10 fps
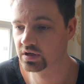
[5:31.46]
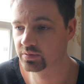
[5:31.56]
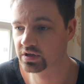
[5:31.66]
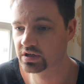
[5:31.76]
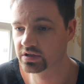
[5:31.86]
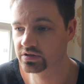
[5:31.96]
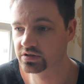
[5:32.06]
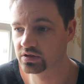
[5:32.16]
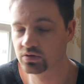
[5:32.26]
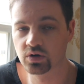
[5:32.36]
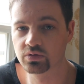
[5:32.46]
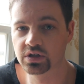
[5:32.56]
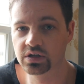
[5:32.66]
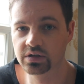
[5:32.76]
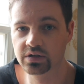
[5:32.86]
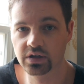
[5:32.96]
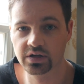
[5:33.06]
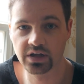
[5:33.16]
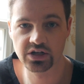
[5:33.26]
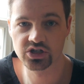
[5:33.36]
because you don't need
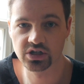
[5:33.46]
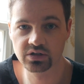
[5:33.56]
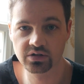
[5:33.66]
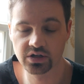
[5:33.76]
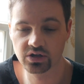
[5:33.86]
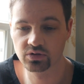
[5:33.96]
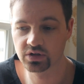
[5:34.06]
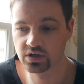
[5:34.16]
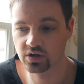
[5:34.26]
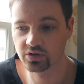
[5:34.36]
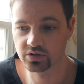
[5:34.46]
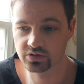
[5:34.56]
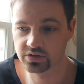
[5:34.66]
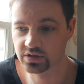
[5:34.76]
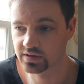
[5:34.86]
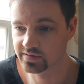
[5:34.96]
an engine and you don't need all those